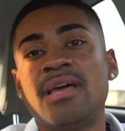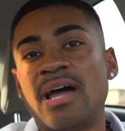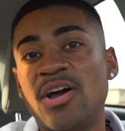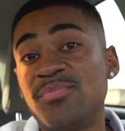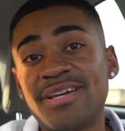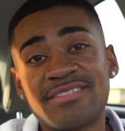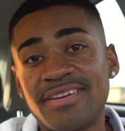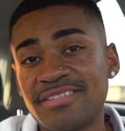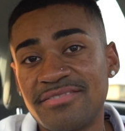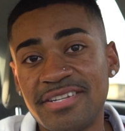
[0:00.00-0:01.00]
I hope you guys
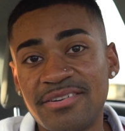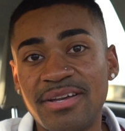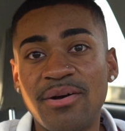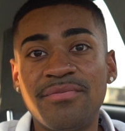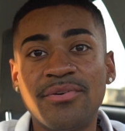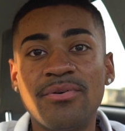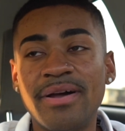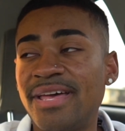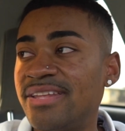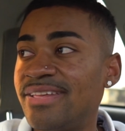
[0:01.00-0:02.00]
found this video helpful.
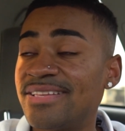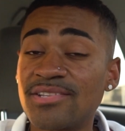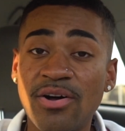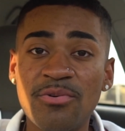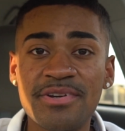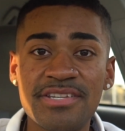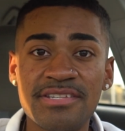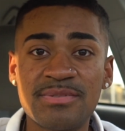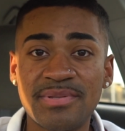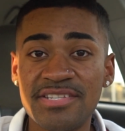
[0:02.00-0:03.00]
And as
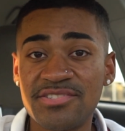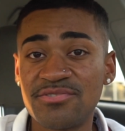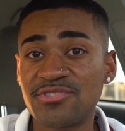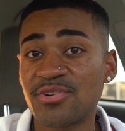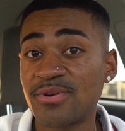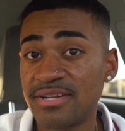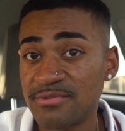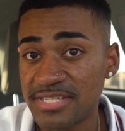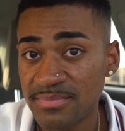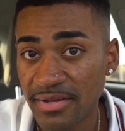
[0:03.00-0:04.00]
always, please use your credit
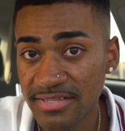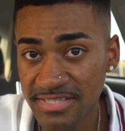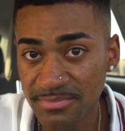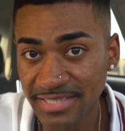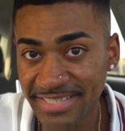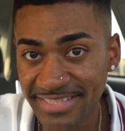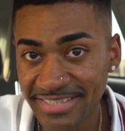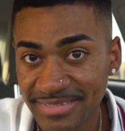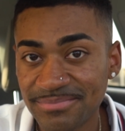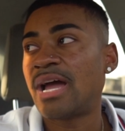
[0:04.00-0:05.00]

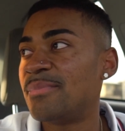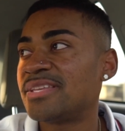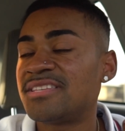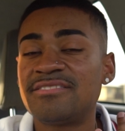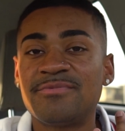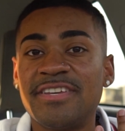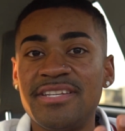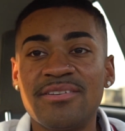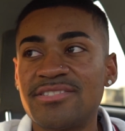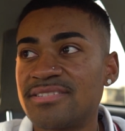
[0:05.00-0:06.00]
responsibly. I make these
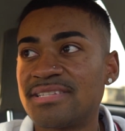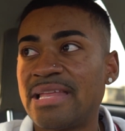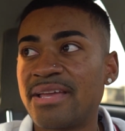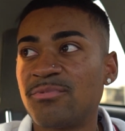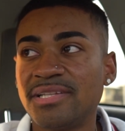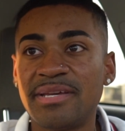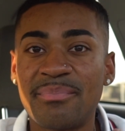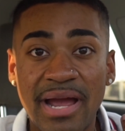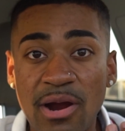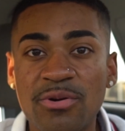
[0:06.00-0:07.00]
videos just to like really
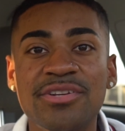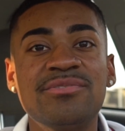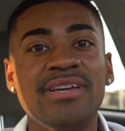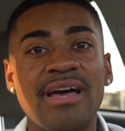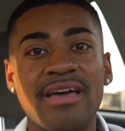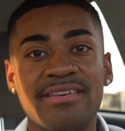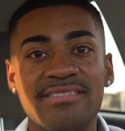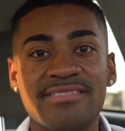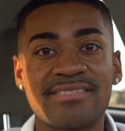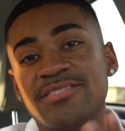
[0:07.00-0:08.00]
empower you
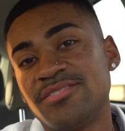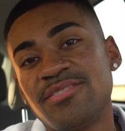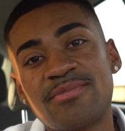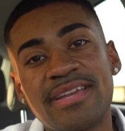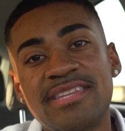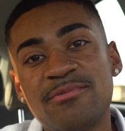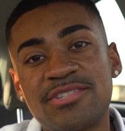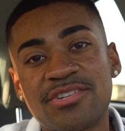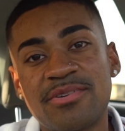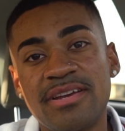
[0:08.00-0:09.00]
guys. So do the right thing
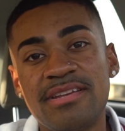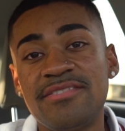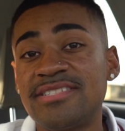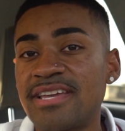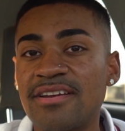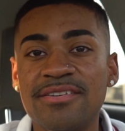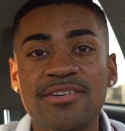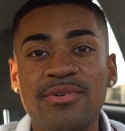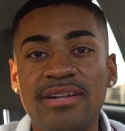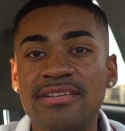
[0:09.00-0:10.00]
with your credit. If you take care of your
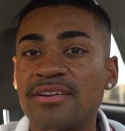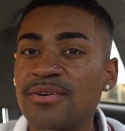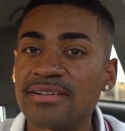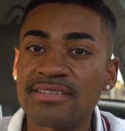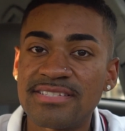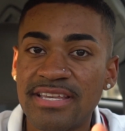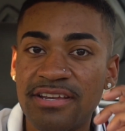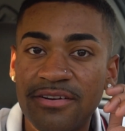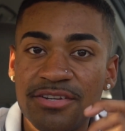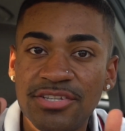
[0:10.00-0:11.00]
credit, your credit will take
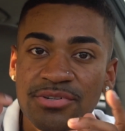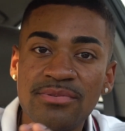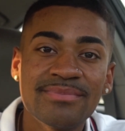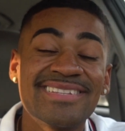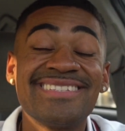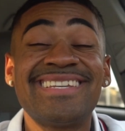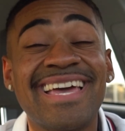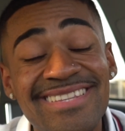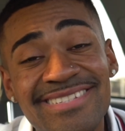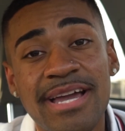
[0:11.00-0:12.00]
care of you
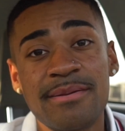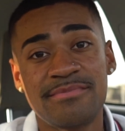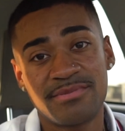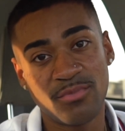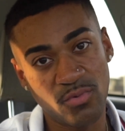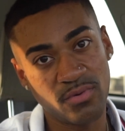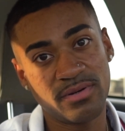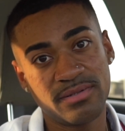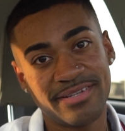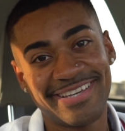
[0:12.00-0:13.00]
10 times more.